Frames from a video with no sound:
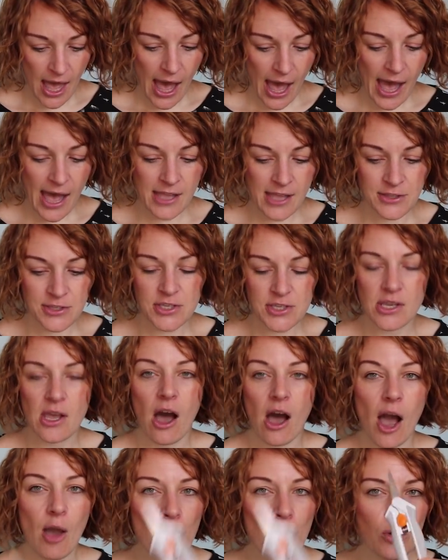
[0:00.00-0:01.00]
And
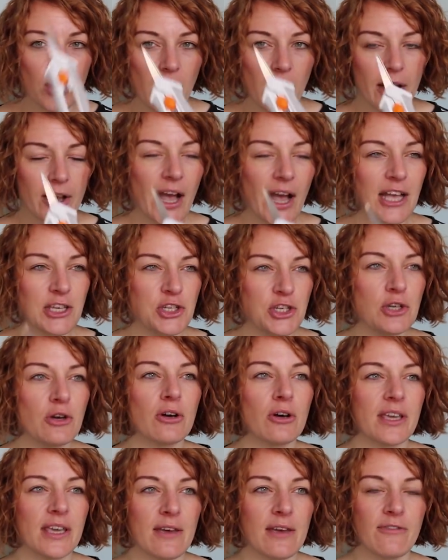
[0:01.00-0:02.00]
I actually
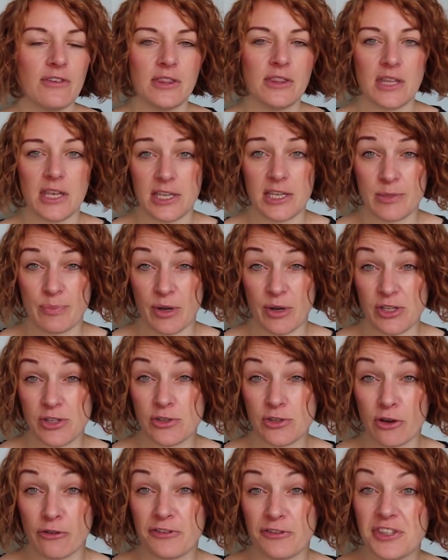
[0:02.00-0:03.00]
got given these by
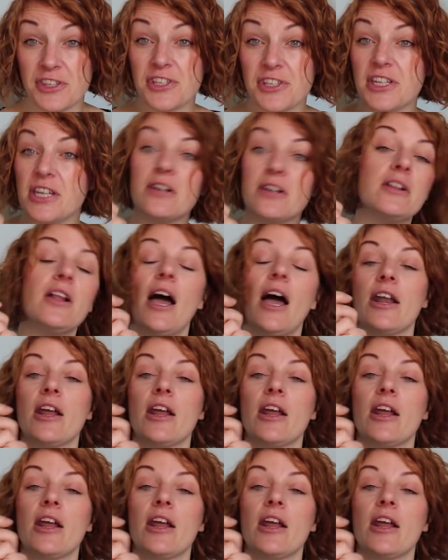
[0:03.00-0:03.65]
Stoff and Still,